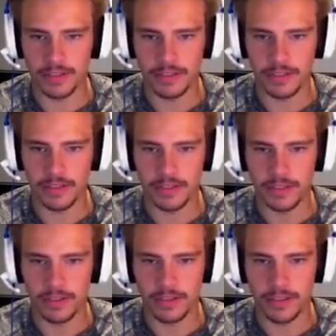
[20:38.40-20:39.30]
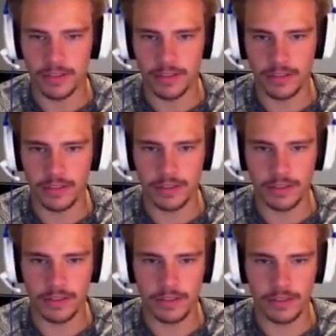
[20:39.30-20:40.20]

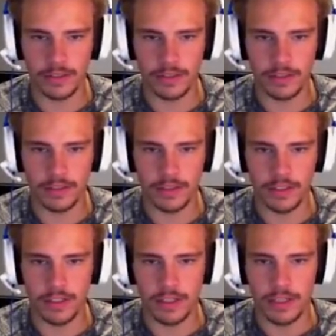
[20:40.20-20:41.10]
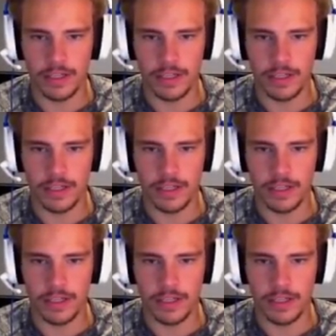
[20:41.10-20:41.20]
No one is speaking in this clip.